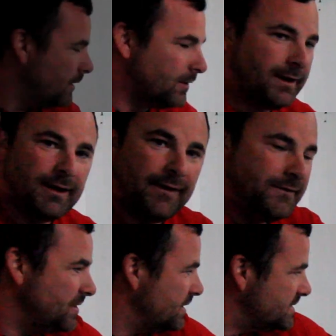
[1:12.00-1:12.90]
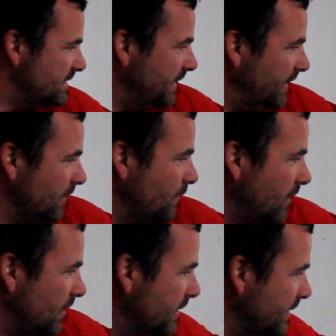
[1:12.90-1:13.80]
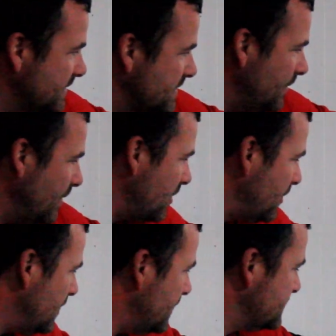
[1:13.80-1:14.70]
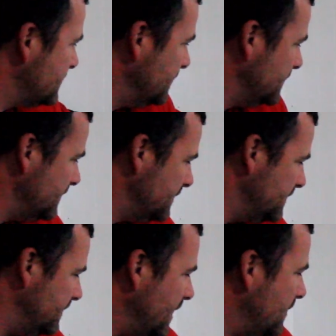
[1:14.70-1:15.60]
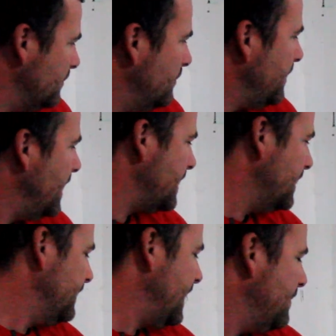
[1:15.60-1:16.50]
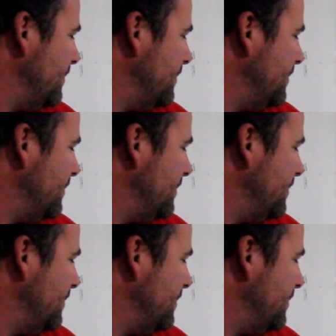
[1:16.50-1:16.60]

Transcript: All right, and you can see here where he's come across, down, back out of that